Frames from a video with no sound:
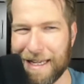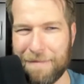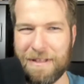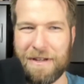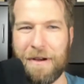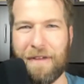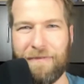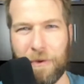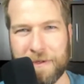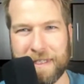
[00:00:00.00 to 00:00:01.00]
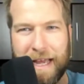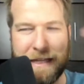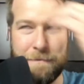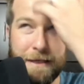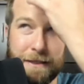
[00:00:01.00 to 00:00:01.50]
I mean, it's already a full-size
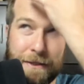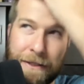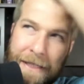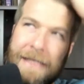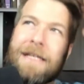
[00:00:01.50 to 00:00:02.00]
pistol.